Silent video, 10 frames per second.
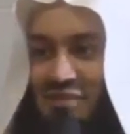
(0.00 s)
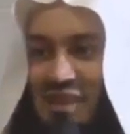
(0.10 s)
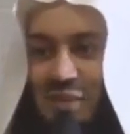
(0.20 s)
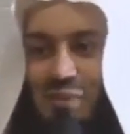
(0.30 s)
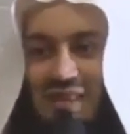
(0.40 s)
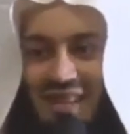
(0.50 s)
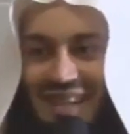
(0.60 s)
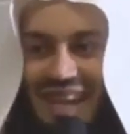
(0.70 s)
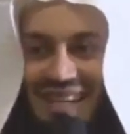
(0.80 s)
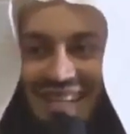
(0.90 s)
If that was the
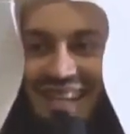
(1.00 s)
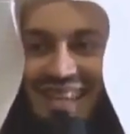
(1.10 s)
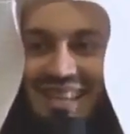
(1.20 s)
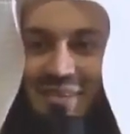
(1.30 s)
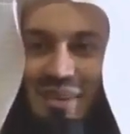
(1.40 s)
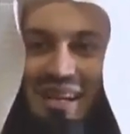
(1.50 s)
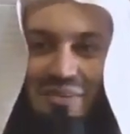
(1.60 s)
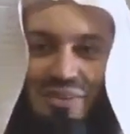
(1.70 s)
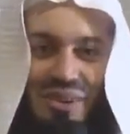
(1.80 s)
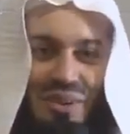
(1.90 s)
case, I think the
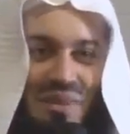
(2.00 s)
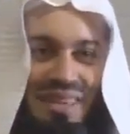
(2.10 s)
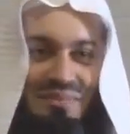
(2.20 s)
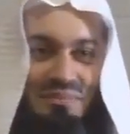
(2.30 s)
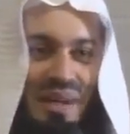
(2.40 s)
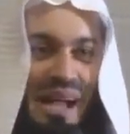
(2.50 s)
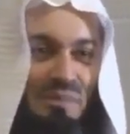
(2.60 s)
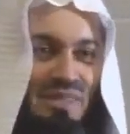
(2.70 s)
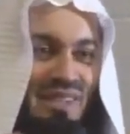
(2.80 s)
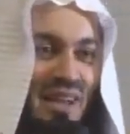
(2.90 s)
world would all be
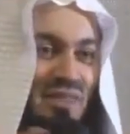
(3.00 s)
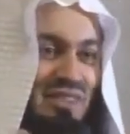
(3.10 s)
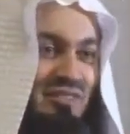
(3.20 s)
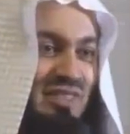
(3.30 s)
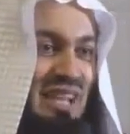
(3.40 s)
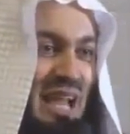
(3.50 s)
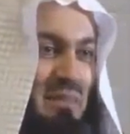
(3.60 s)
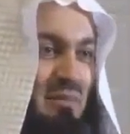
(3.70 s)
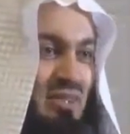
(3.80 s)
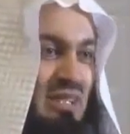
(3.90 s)
perhaps lovers of
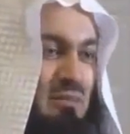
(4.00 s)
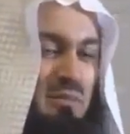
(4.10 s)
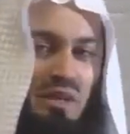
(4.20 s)
Islam and Muslims,